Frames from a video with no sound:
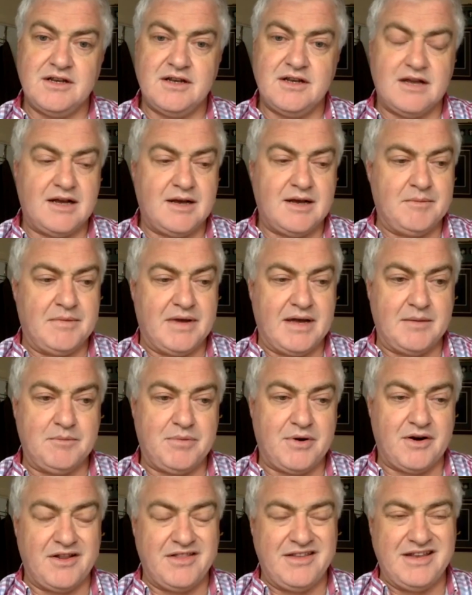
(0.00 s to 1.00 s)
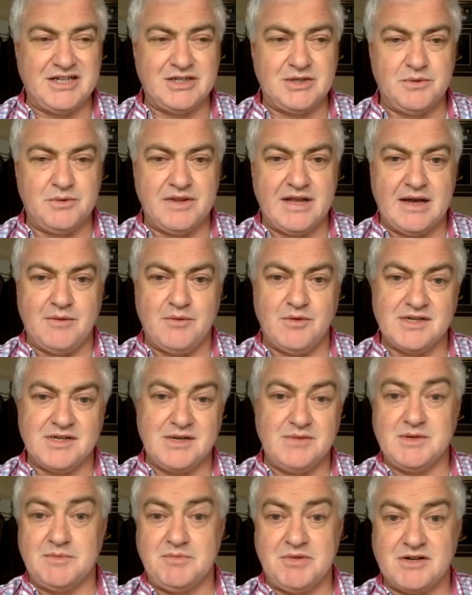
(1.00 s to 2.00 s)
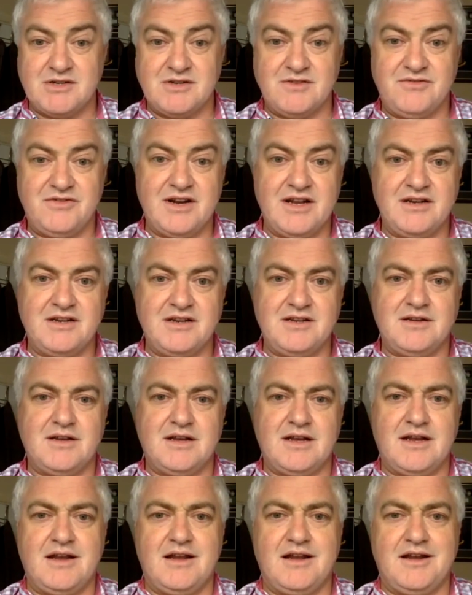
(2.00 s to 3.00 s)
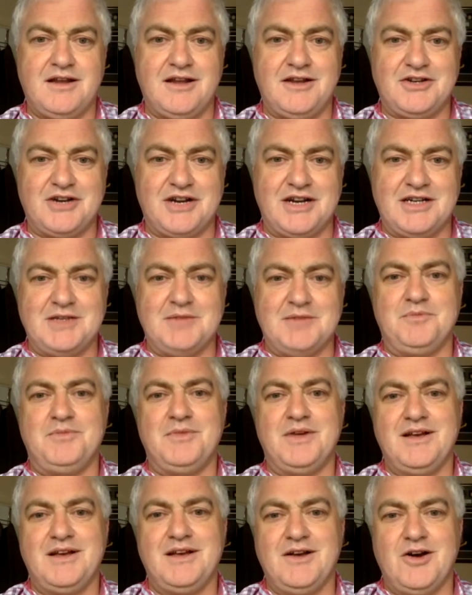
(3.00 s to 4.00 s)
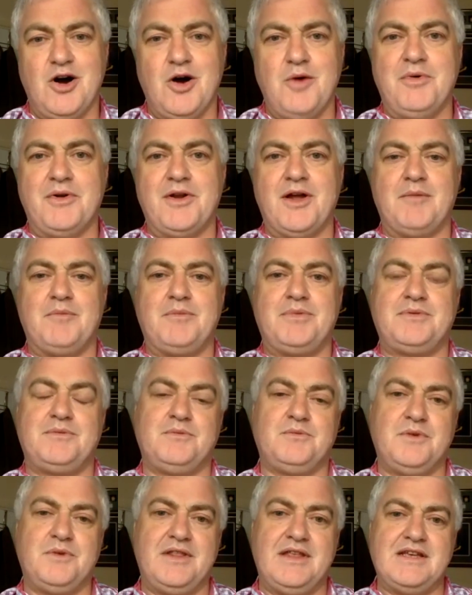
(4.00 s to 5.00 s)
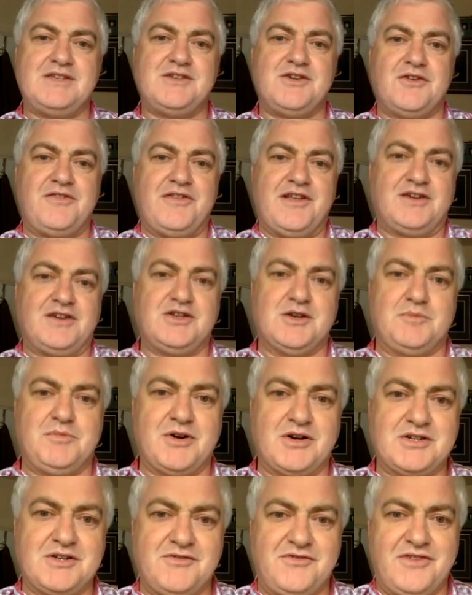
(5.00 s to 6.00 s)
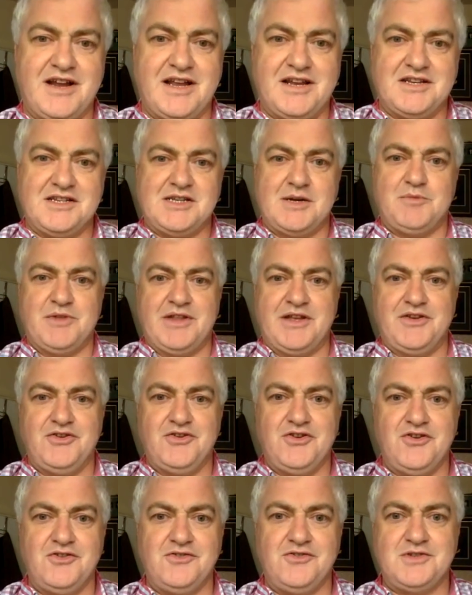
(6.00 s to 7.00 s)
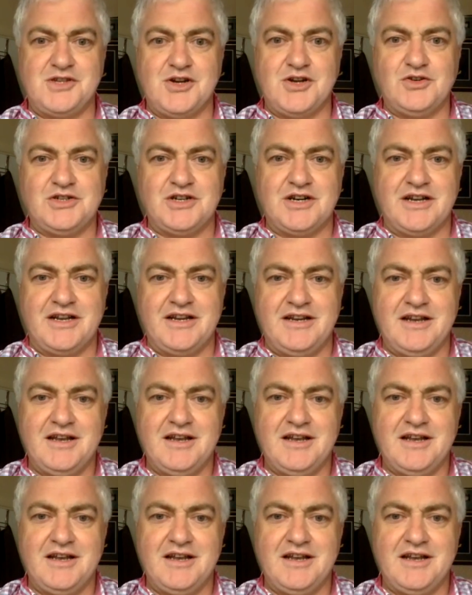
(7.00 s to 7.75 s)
And part of the issue with that was he was a personal friend, and trying to open up with this sort of thing to a personal friend, someone that you knew socially,